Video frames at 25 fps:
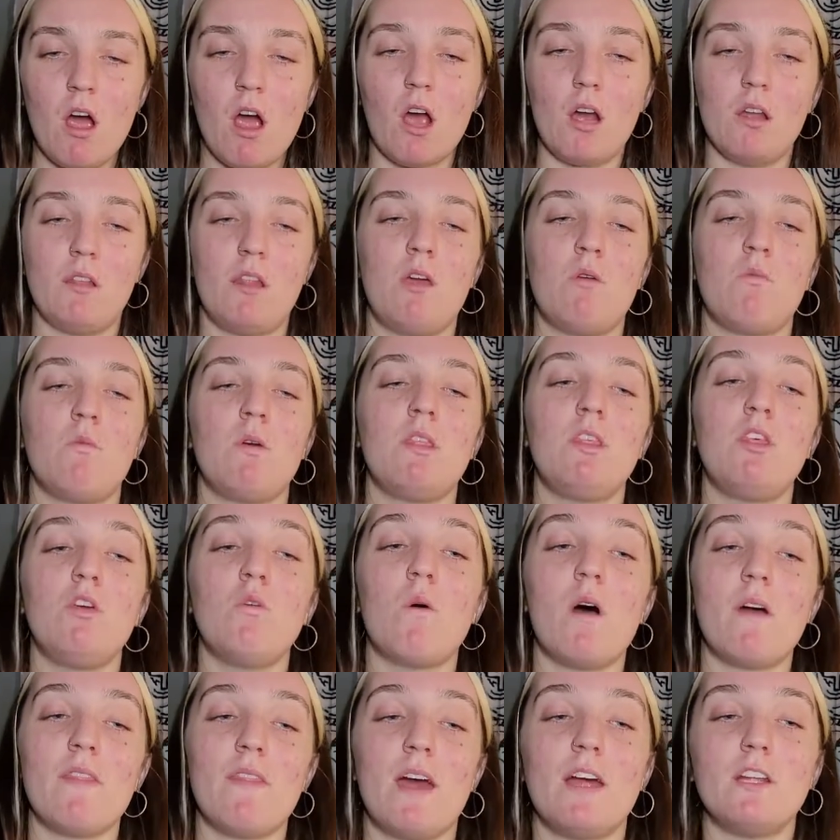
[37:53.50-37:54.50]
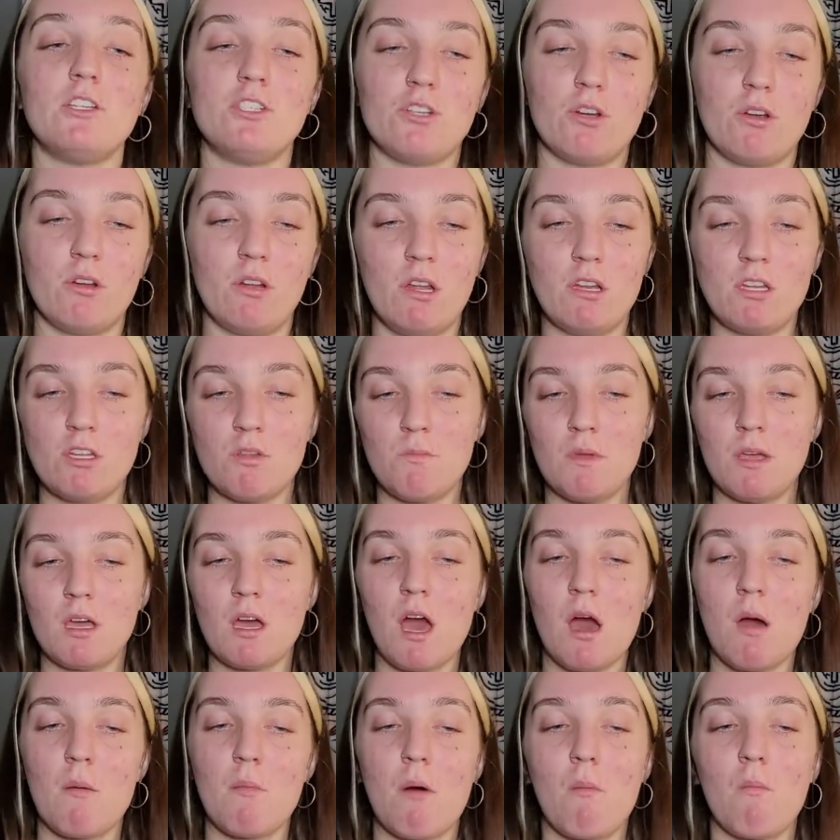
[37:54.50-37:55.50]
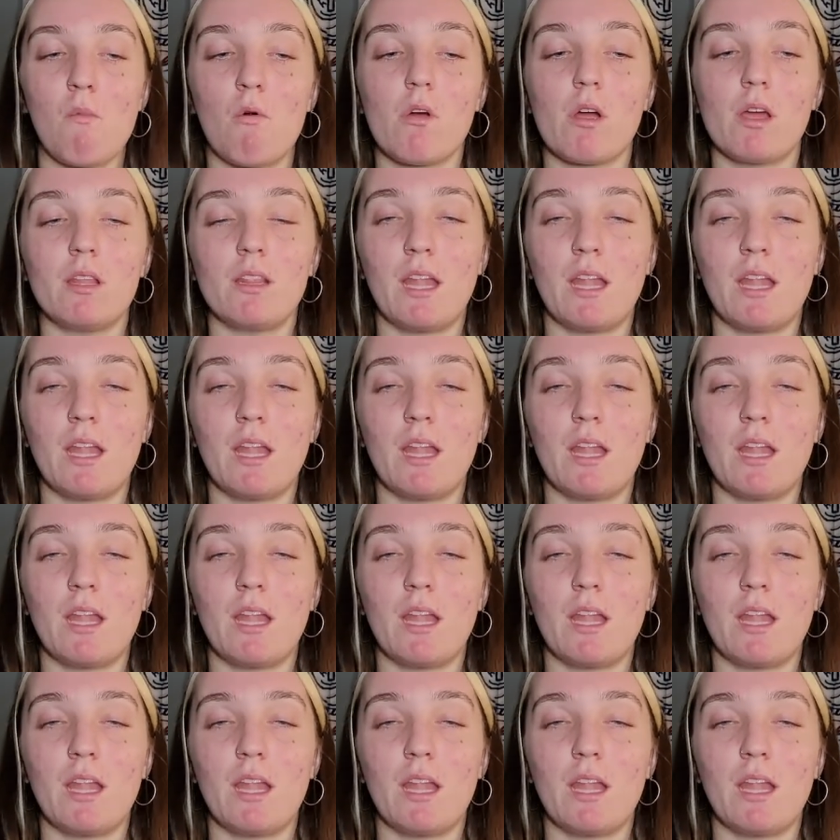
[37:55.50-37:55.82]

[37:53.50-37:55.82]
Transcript: Are they with you on that journey to become a more